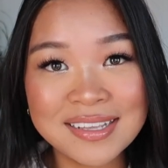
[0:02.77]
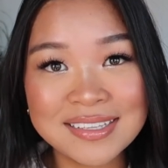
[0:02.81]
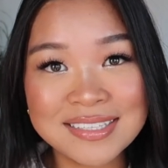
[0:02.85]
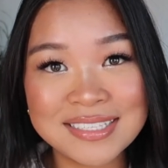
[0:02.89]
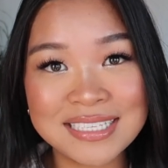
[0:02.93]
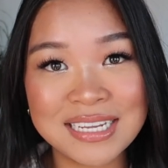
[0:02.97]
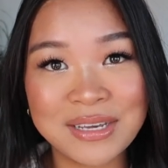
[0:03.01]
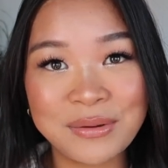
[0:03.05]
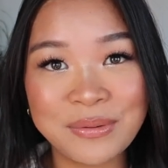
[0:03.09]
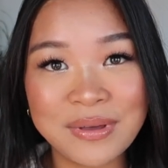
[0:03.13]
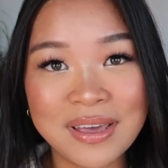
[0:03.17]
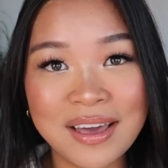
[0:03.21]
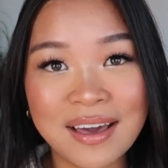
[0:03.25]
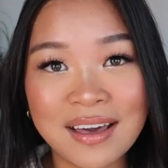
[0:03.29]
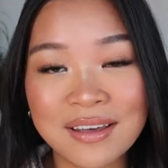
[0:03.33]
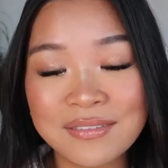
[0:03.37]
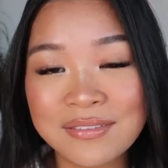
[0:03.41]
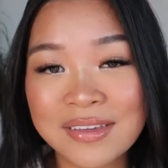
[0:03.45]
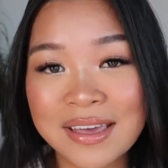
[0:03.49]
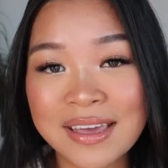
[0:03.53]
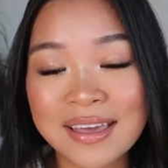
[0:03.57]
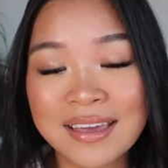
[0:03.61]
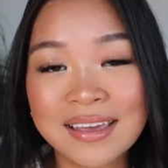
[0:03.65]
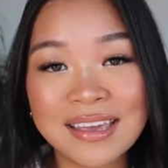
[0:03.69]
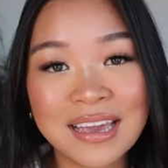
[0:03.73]
Today we have
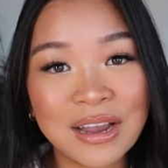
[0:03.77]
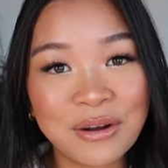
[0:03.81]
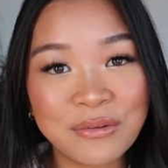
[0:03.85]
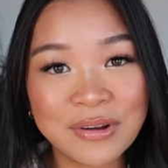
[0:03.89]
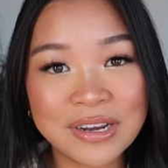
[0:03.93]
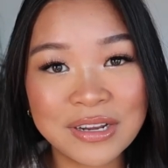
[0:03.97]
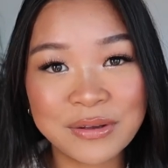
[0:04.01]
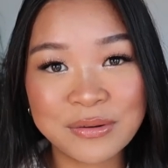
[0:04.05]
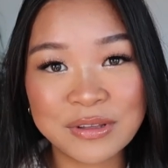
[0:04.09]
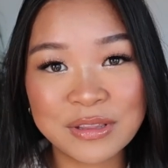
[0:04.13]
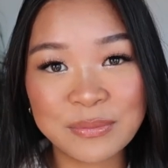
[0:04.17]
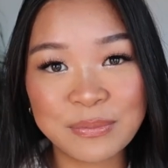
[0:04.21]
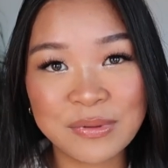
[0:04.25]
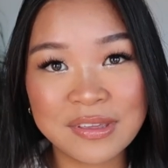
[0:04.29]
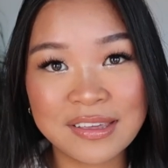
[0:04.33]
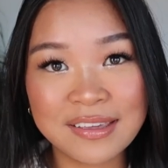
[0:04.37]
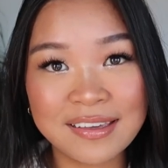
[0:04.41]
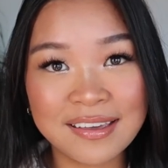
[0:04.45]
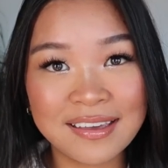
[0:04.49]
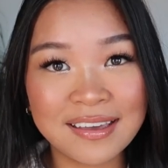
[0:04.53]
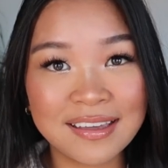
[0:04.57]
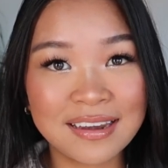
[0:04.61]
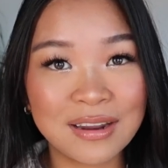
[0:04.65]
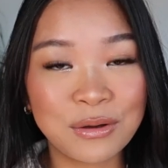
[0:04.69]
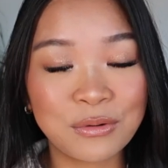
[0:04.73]
a get ready with
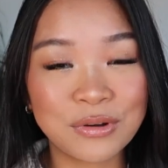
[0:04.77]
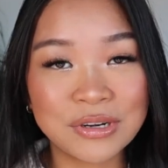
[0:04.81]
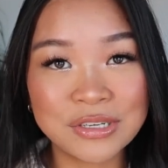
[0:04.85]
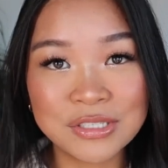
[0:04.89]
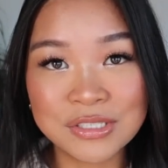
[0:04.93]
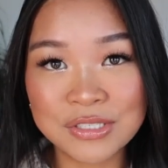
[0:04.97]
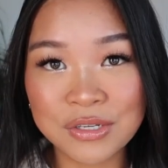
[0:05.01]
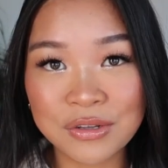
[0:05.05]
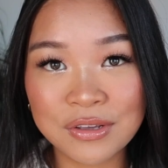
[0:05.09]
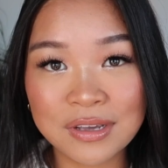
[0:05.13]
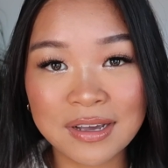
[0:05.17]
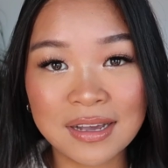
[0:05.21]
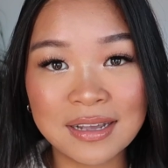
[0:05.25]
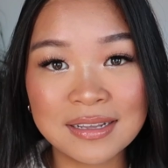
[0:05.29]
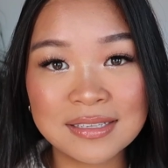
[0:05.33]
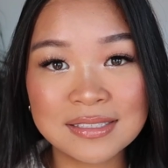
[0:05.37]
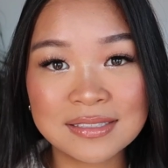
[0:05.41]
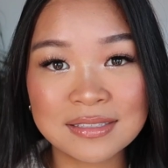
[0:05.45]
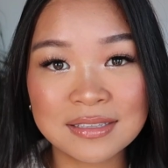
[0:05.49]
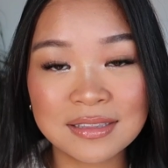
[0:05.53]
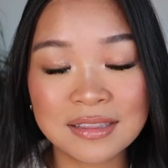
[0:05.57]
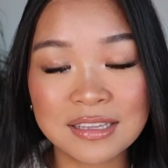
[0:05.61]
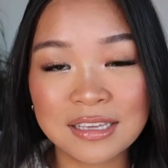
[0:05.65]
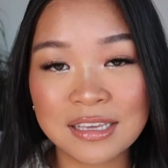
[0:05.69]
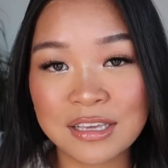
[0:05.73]
me and I want to show you guys
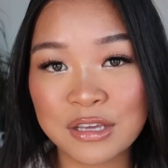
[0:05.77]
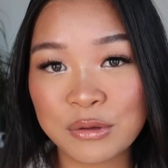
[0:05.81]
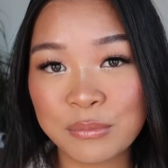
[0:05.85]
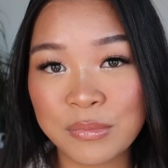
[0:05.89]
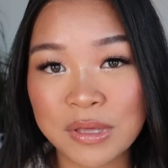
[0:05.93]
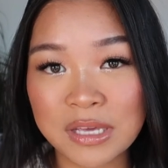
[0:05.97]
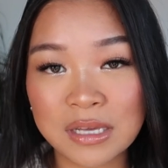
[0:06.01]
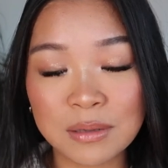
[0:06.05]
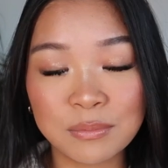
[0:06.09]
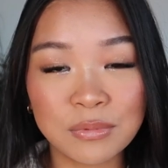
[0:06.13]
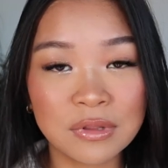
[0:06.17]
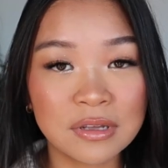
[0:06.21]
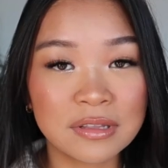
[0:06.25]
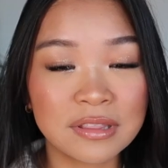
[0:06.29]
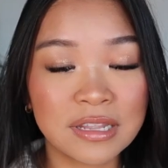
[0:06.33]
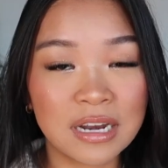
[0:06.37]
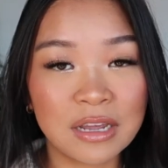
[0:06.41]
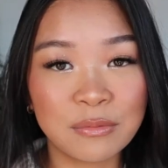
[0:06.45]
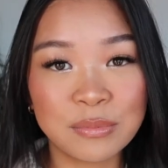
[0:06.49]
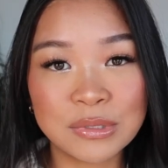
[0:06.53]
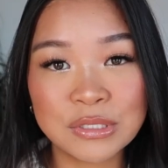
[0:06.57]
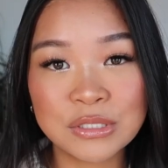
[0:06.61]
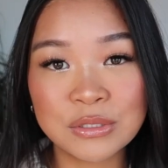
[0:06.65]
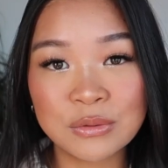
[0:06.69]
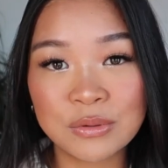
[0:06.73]
the makeup look that
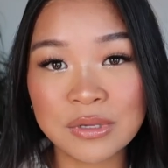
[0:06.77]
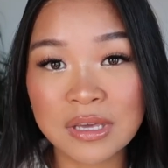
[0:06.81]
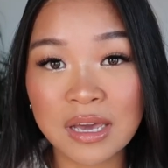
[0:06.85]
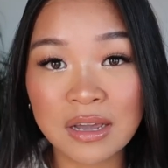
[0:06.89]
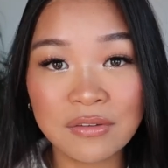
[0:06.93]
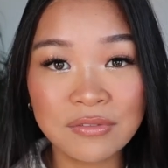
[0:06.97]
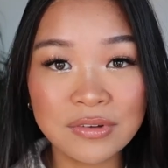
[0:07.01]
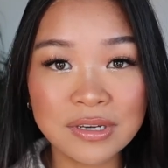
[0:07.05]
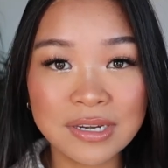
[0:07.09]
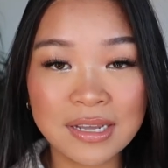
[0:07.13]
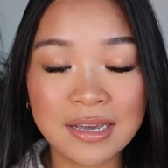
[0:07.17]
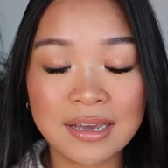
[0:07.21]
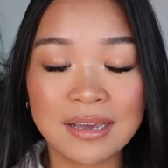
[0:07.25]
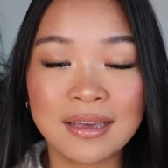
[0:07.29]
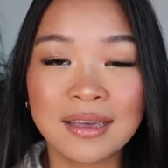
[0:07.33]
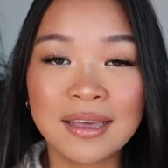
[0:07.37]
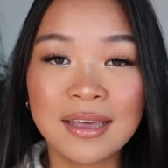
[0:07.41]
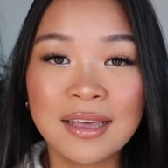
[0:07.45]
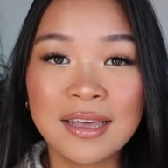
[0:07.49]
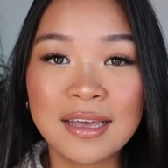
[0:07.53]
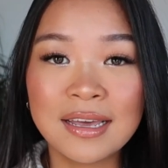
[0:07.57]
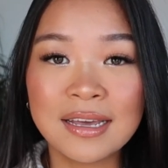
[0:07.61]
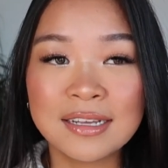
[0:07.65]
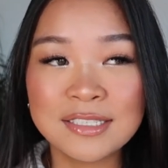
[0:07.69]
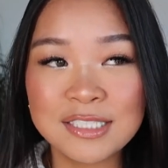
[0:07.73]
I've been doing every day.
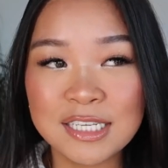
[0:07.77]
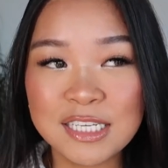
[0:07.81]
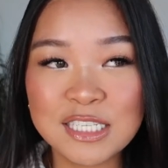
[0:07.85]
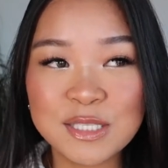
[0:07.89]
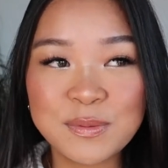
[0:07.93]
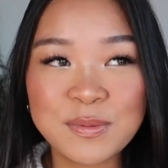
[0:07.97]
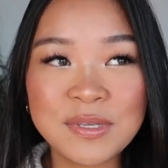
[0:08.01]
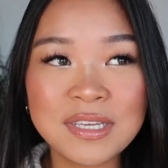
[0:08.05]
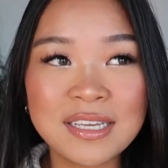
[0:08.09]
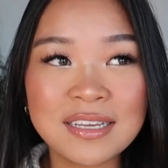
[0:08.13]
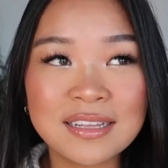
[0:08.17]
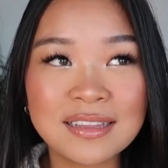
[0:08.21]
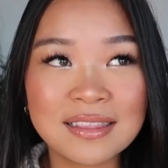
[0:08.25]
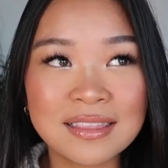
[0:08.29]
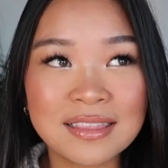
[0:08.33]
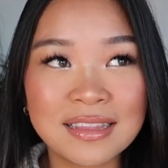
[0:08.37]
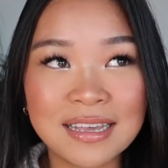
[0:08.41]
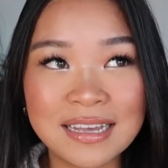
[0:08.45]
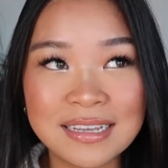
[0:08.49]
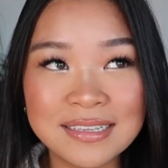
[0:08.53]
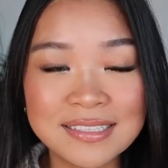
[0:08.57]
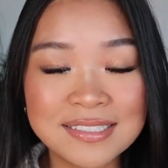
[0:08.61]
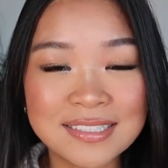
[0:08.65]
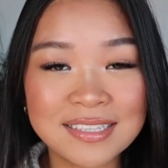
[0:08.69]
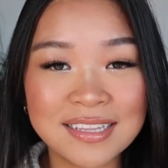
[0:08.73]
It takes me
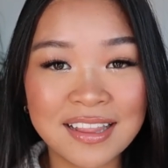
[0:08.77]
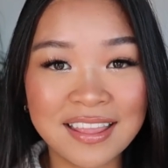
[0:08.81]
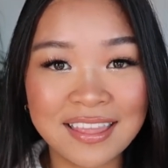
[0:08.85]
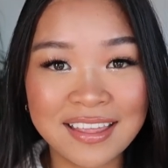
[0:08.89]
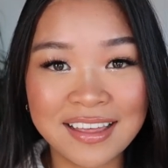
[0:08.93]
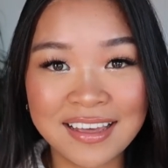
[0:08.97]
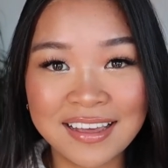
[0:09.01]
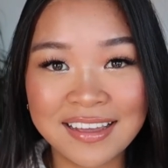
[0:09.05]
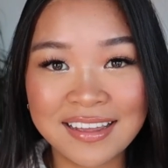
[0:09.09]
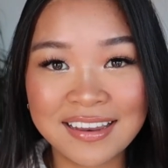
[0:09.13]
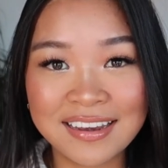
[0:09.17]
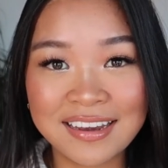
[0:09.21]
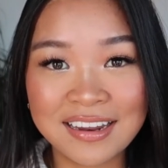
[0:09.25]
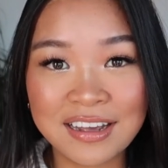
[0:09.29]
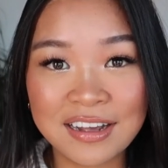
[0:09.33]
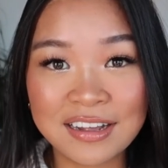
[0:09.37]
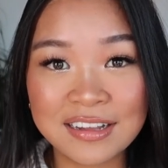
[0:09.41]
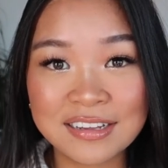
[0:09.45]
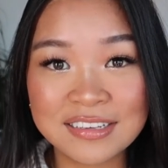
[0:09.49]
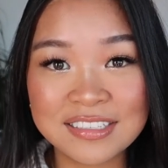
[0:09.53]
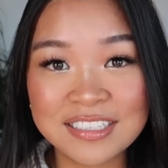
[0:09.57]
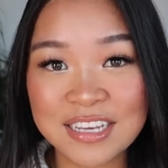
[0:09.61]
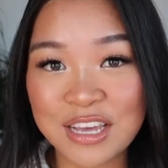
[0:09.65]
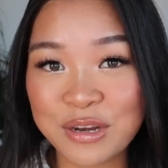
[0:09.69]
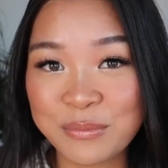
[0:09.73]
less than
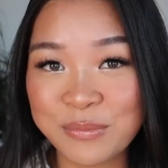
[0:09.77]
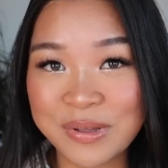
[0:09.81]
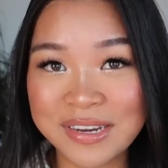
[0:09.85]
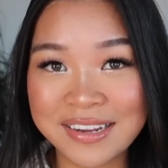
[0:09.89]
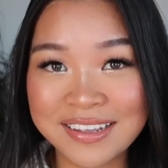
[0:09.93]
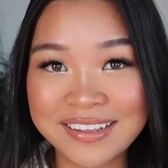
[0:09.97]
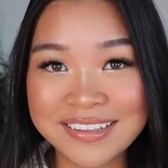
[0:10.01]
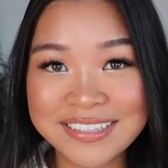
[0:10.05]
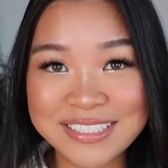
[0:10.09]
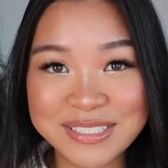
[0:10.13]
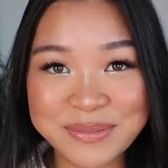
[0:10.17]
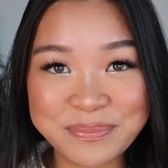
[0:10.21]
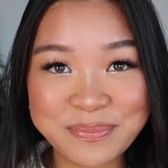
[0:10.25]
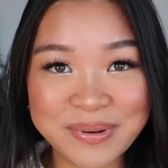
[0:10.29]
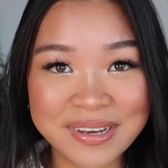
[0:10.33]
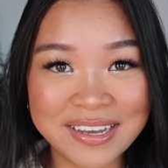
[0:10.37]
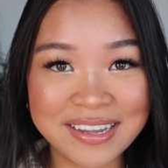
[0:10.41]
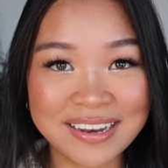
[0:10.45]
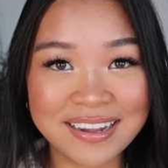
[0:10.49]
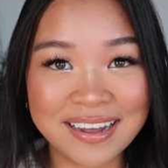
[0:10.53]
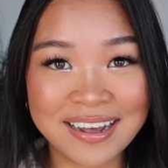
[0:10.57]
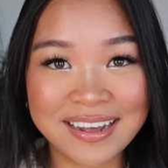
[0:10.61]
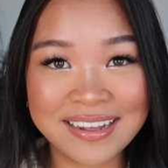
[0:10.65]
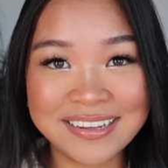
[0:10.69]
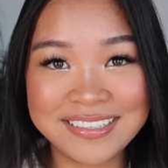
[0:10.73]
10 minutes,
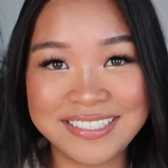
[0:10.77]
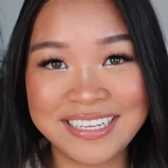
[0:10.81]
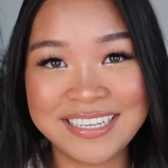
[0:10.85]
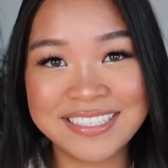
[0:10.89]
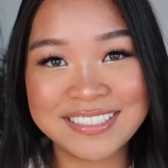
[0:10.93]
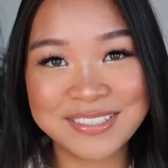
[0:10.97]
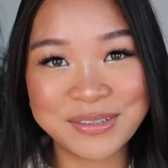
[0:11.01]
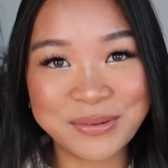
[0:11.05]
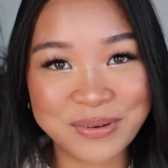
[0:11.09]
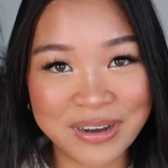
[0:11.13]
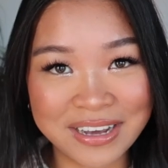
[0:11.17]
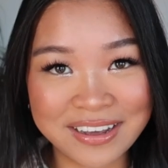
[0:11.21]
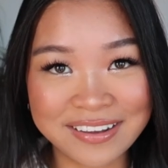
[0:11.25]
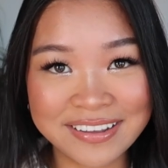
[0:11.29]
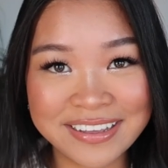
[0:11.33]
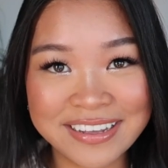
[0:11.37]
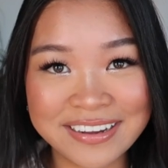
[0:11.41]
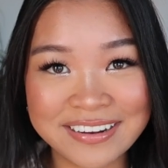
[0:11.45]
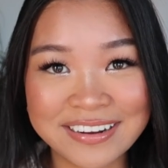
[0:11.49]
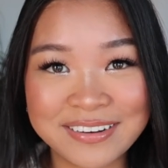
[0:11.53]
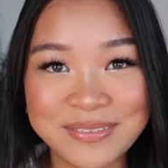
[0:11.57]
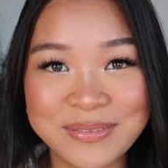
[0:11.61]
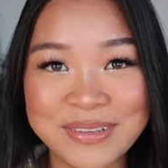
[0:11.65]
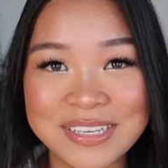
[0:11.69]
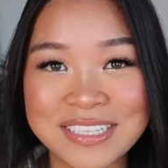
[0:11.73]
but it takes a while
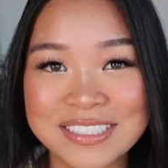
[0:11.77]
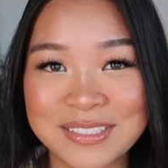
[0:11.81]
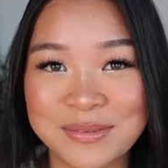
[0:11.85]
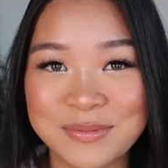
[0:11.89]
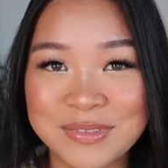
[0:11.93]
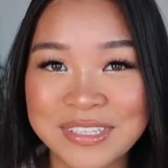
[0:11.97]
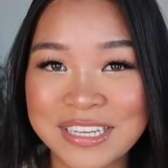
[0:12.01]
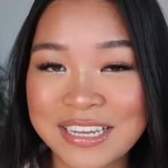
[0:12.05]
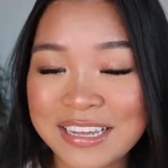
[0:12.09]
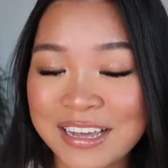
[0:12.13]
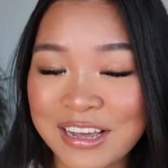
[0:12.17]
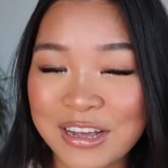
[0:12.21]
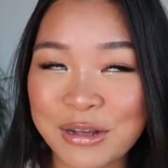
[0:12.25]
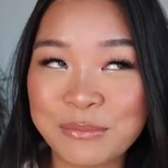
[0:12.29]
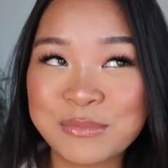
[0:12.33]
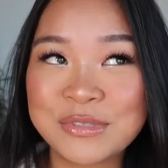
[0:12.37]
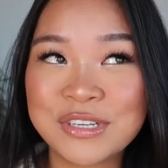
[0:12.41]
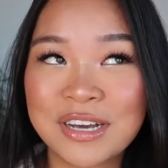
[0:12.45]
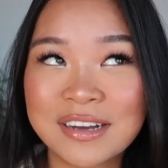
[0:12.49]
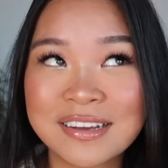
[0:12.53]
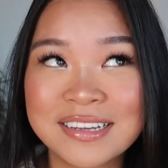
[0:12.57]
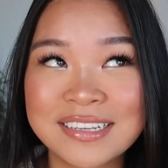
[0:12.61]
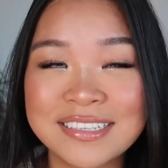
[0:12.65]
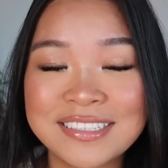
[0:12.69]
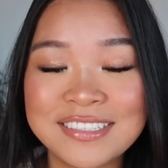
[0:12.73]
here because I'm
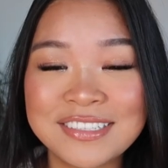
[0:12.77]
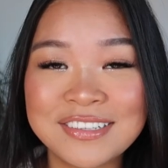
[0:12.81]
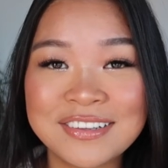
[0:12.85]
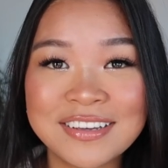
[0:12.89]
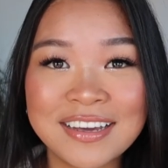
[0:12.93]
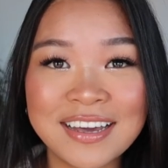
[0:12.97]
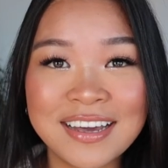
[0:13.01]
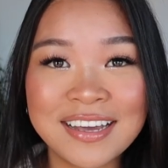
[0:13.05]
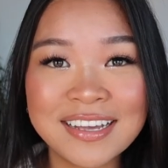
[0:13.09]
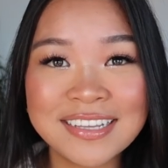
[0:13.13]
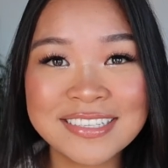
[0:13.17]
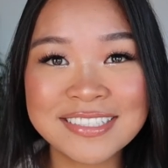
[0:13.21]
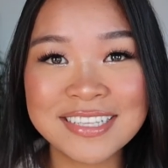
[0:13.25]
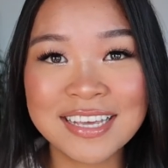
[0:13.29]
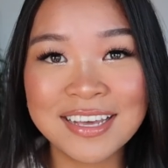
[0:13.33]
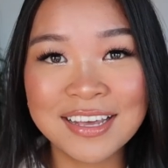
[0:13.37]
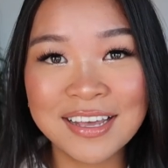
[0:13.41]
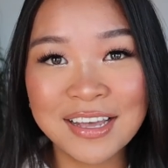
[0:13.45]
talking to you guys.